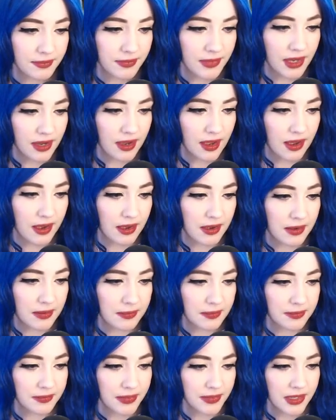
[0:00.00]

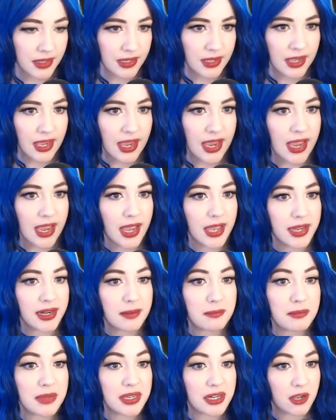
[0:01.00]
And
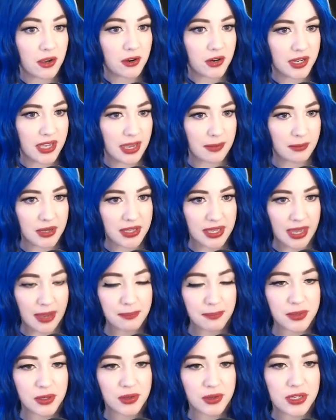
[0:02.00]
mediocre gamer, yep,
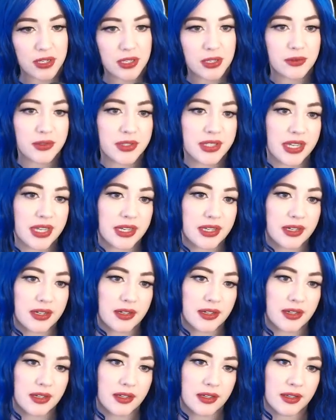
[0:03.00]
you can use it
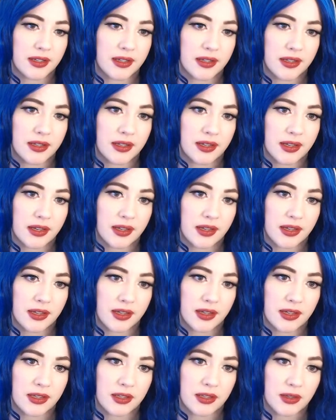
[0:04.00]

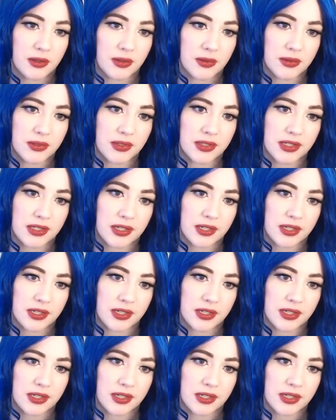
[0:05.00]
used